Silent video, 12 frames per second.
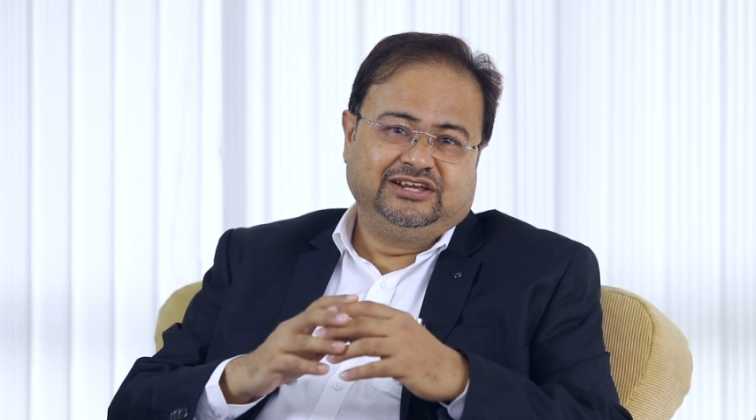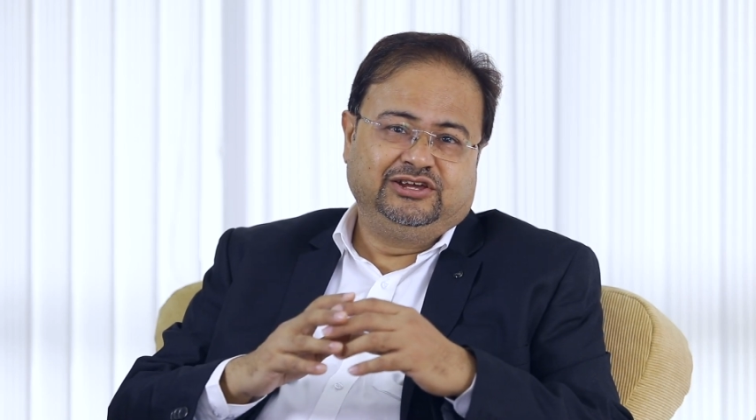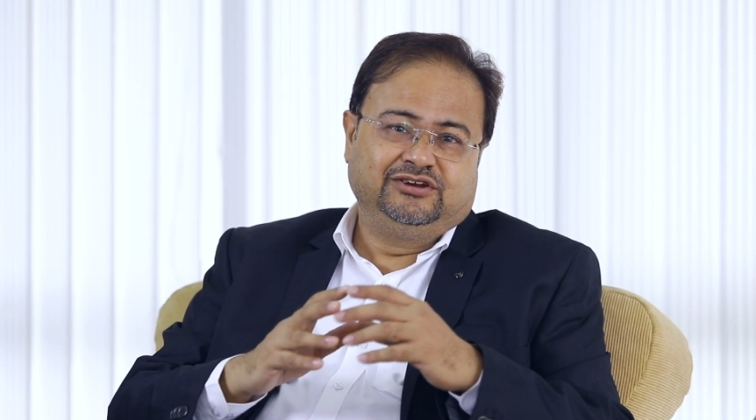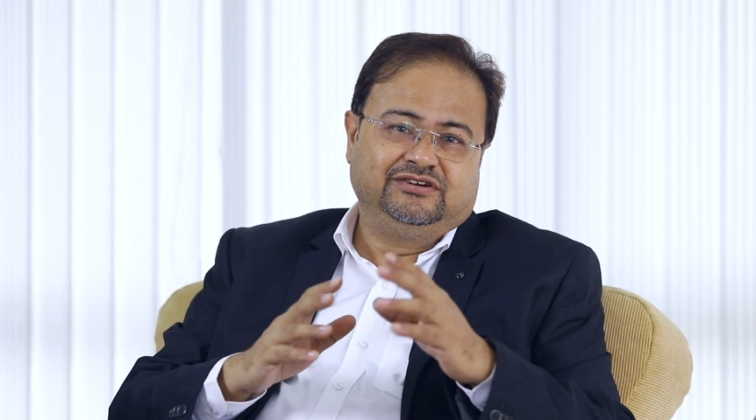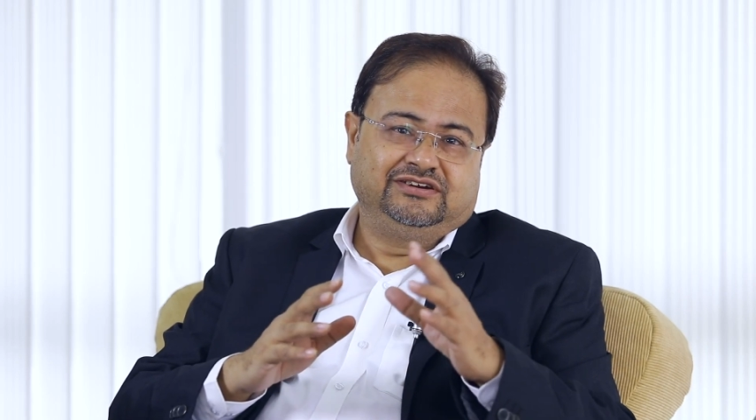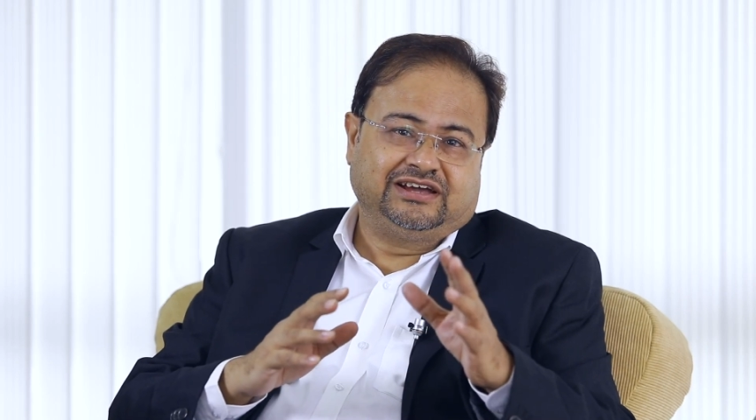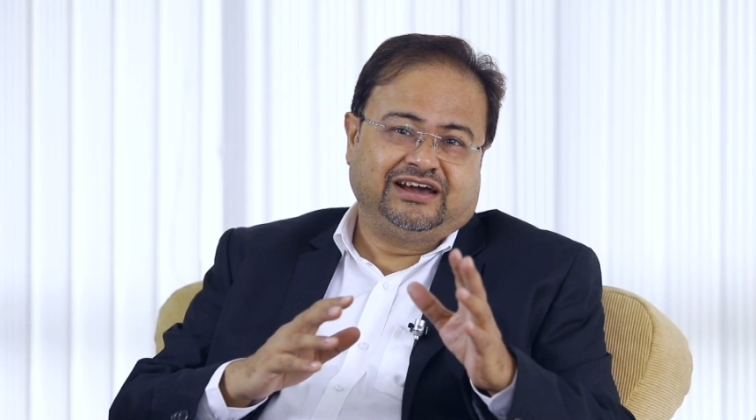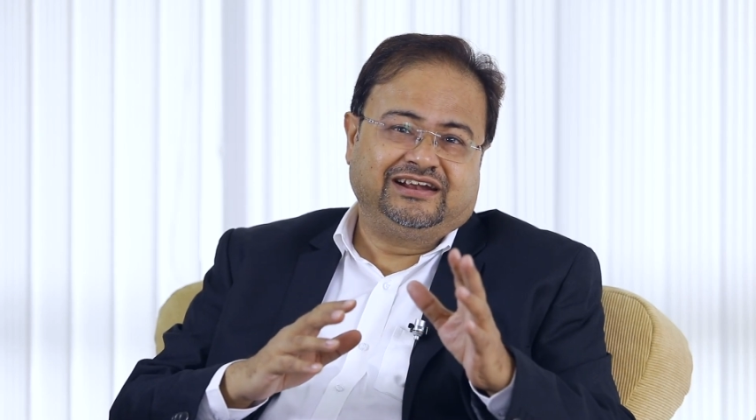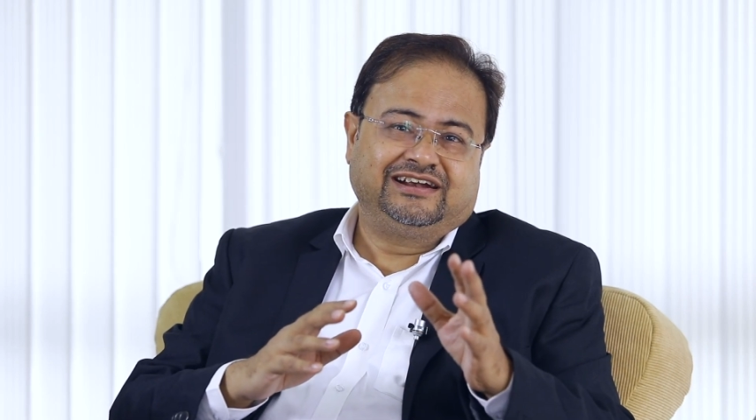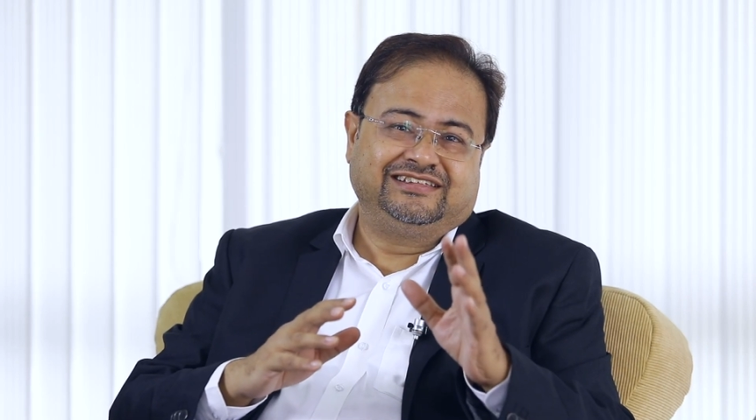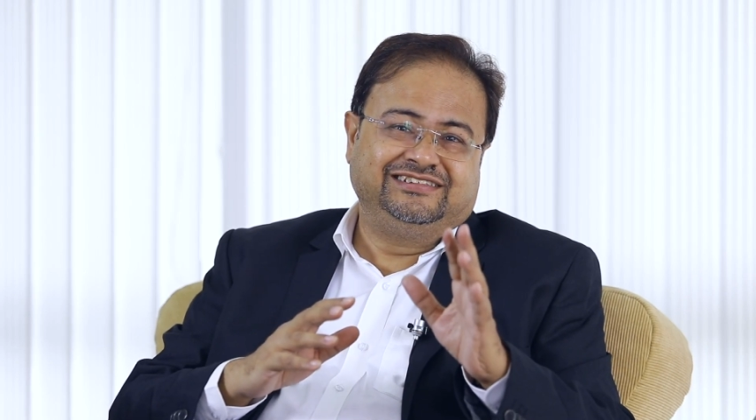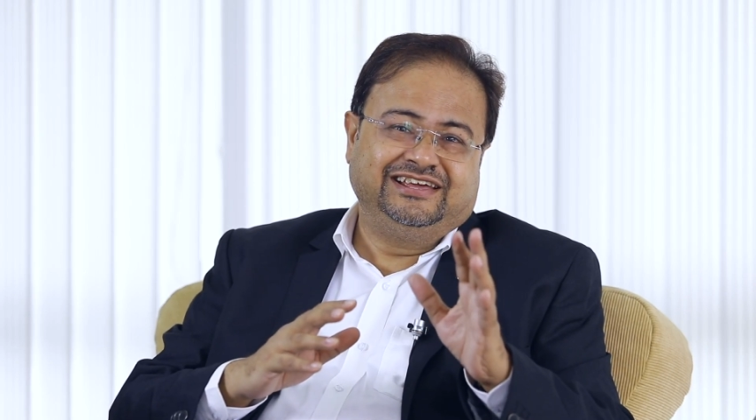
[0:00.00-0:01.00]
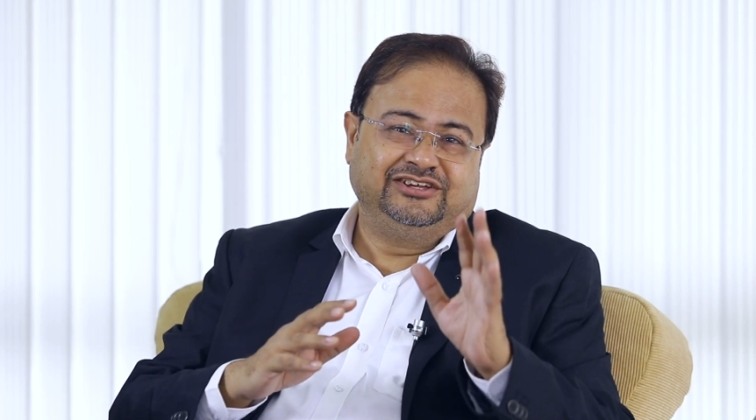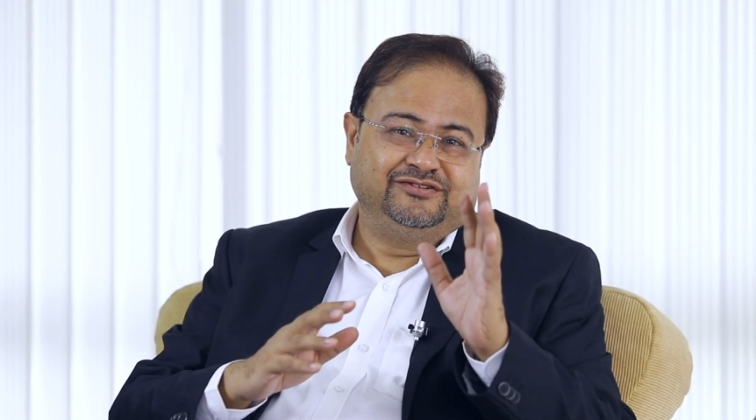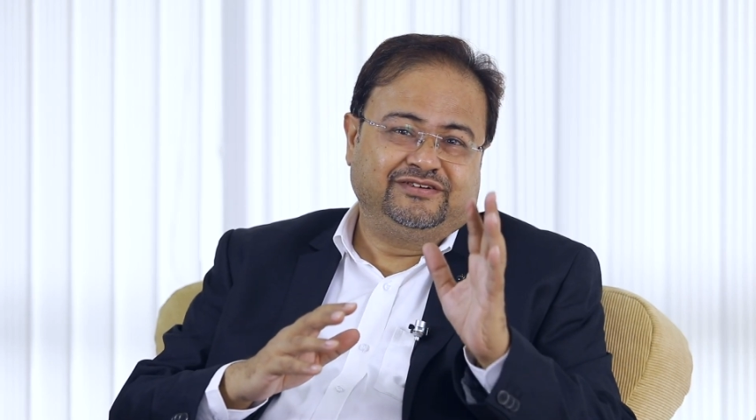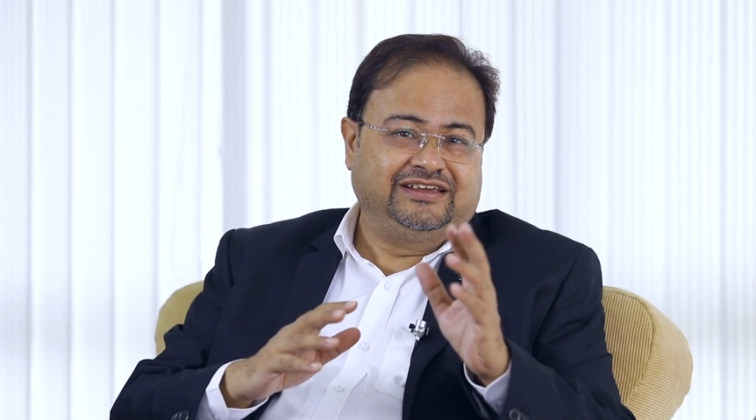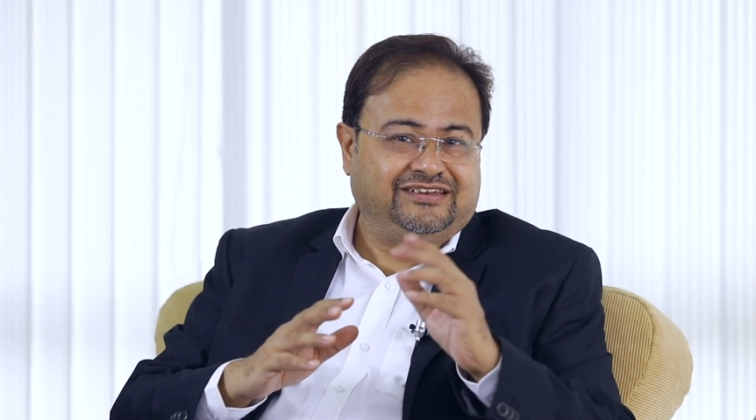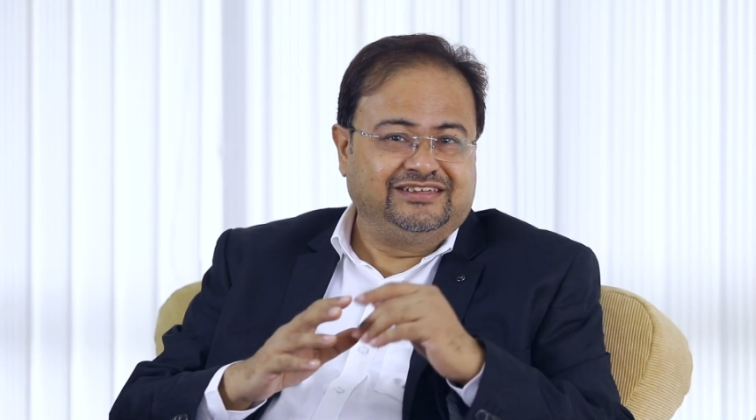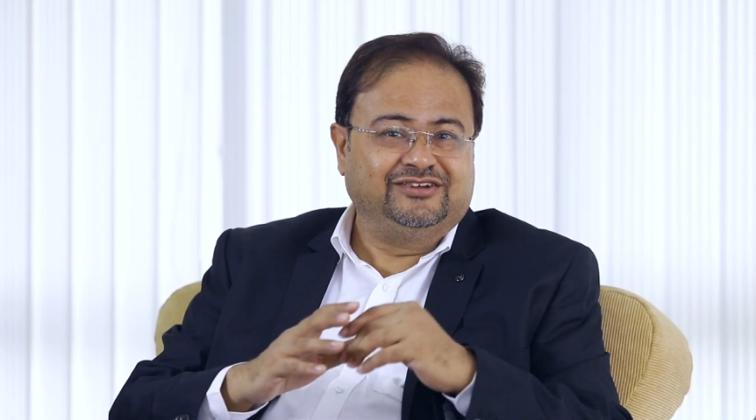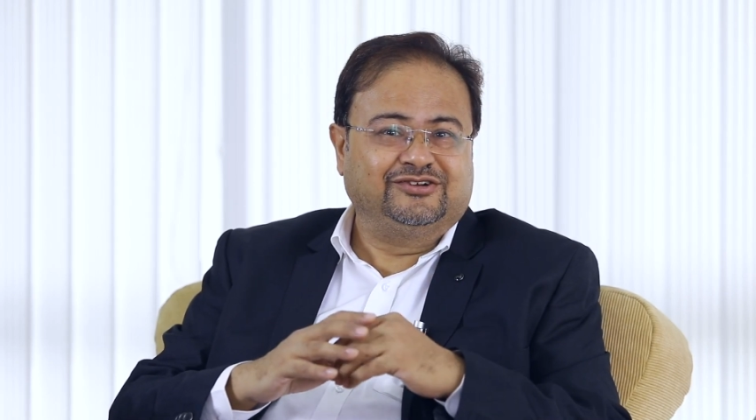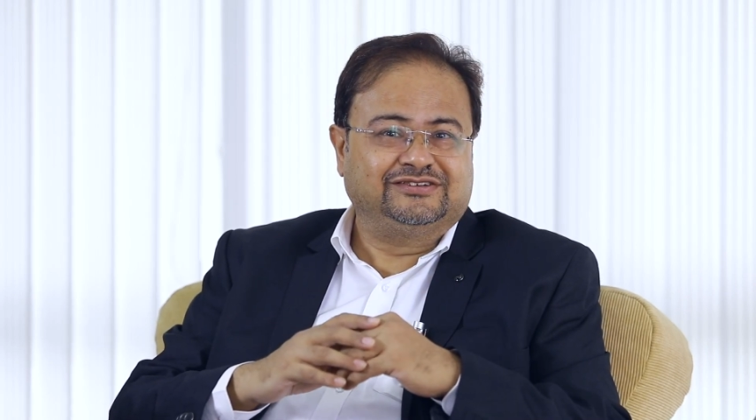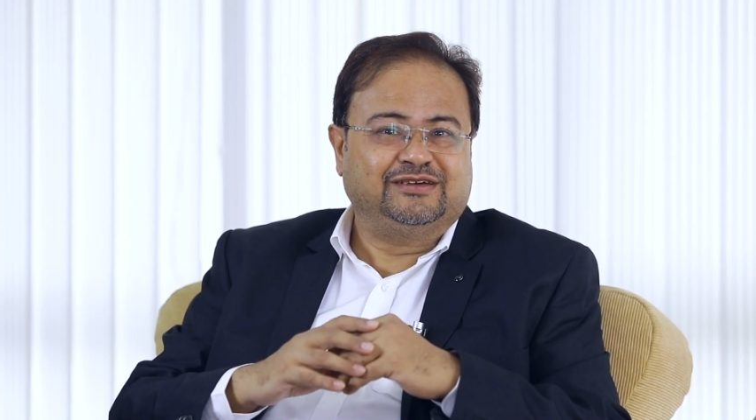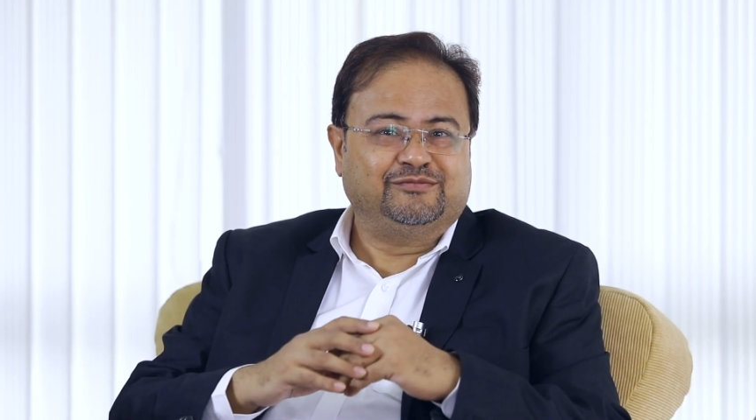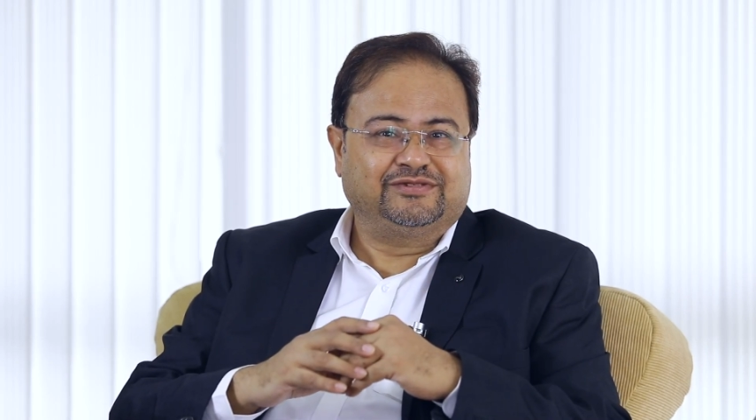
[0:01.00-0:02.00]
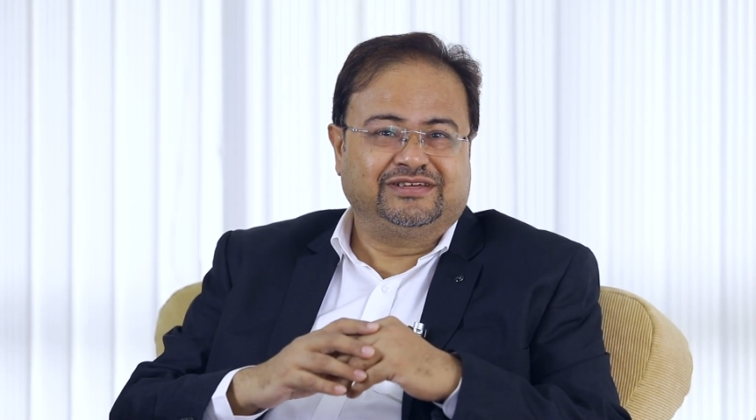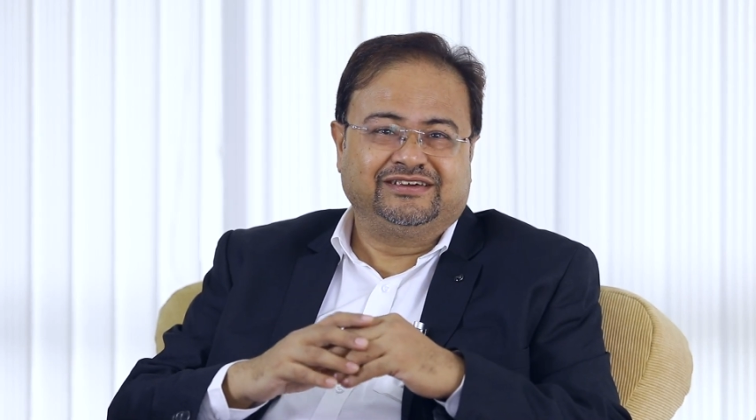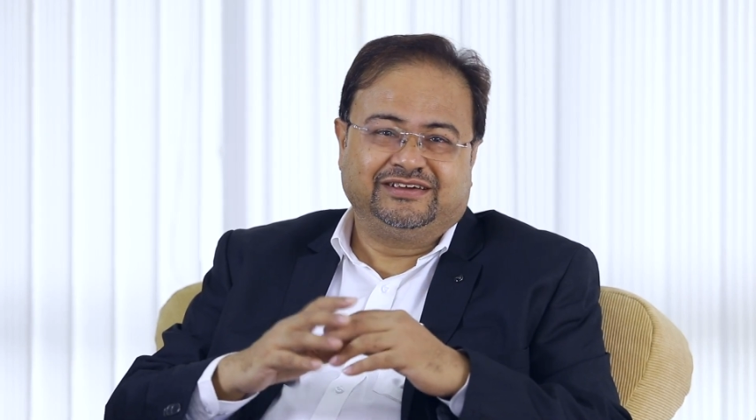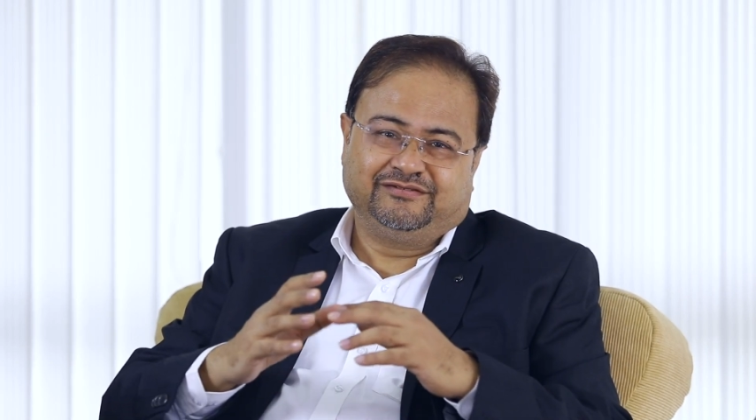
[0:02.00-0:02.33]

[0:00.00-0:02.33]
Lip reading: You'll retire at the age of 80 or something,